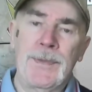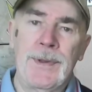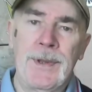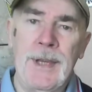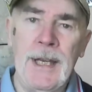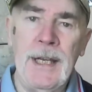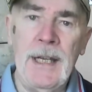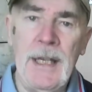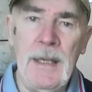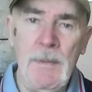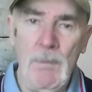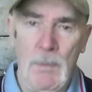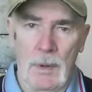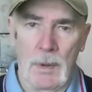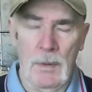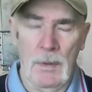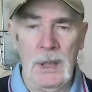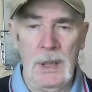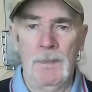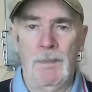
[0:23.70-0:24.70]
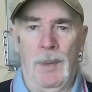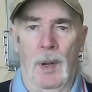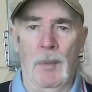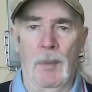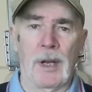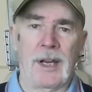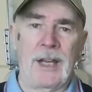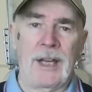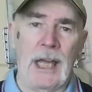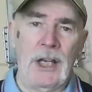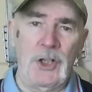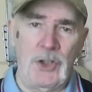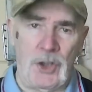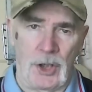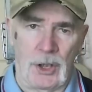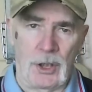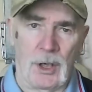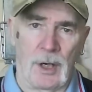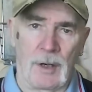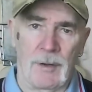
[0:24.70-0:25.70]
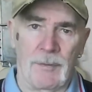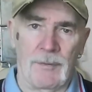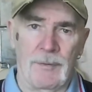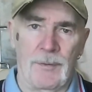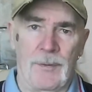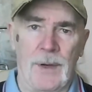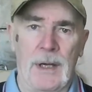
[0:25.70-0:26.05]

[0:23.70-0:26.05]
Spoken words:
The publication of